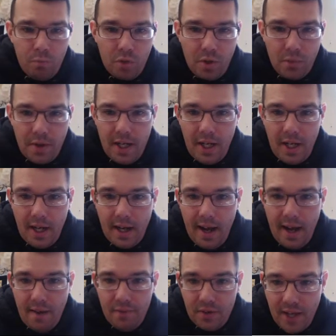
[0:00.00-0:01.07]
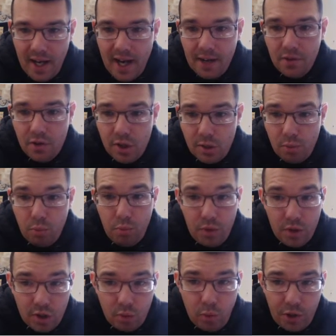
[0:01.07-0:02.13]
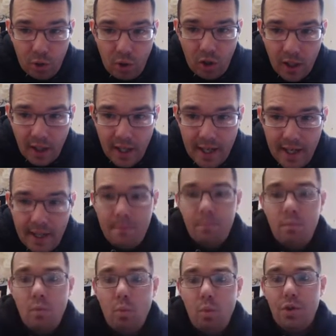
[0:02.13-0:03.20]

the reading and I have the doc. This is what you'll click on.